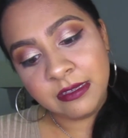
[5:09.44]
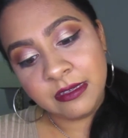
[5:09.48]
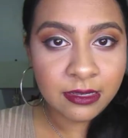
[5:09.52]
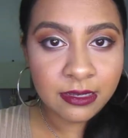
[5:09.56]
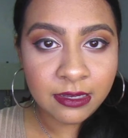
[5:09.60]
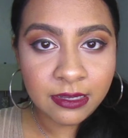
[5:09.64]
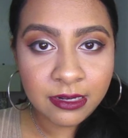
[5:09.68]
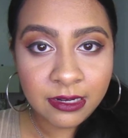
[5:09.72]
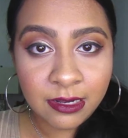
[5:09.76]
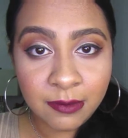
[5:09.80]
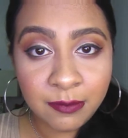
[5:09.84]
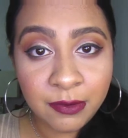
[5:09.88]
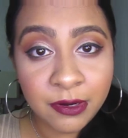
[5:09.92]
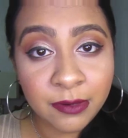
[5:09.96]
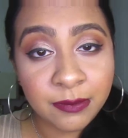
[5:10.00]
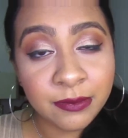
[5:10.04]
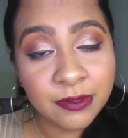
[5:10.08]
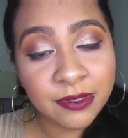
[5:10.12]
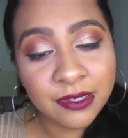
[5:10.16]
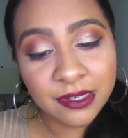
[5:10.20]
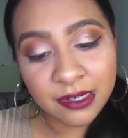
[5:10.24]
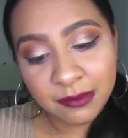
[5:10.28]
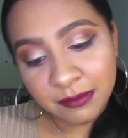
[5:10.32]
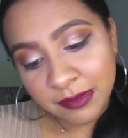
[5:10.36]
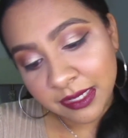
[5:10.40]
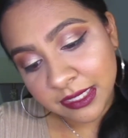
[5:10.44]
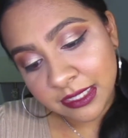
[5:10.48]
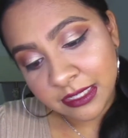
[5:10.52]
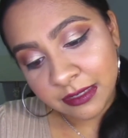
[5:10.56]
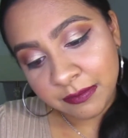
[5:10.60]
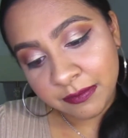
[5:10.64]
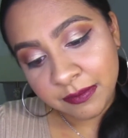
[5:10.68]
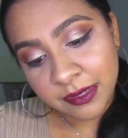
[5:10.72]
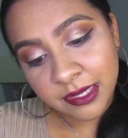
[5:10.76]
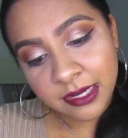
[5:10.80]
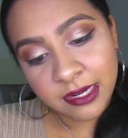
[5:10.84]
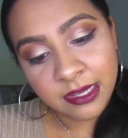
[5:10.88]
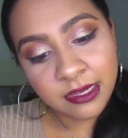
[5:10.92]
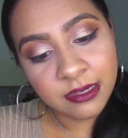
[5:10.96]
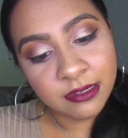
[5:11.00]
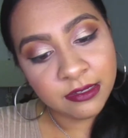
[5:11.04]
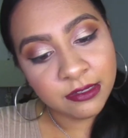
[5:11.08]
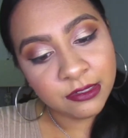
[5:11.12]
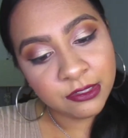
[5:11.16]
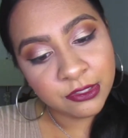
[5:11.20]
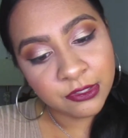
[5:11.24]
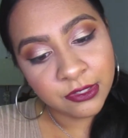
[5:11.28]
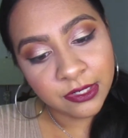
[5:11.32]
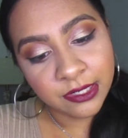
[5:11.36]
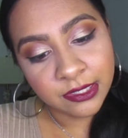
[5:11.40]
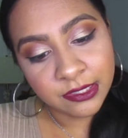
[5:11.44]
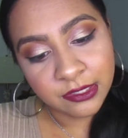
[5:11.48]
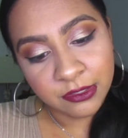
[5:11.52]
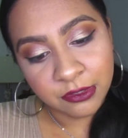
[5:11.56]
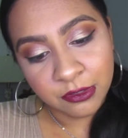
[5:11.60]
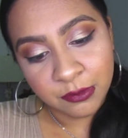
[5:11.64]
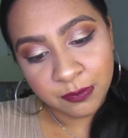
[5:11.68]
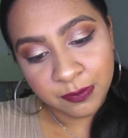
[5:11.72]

And I'm probably gonna mess up my nails trying to